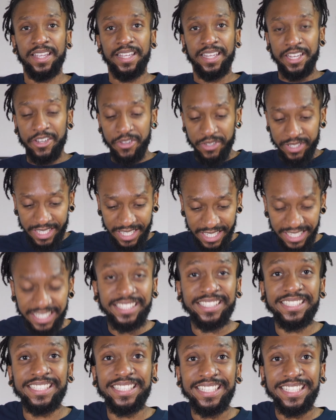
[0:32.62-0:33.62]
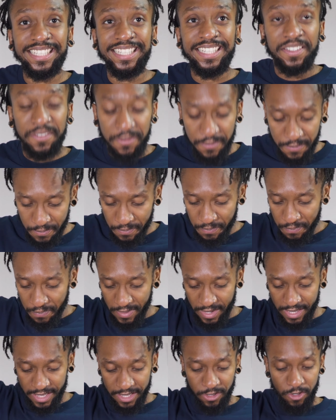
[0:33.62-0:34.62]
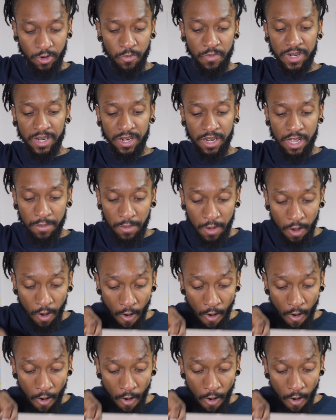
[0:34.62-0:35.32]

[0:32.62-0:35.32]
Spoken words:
Can you see this? Let's open it up.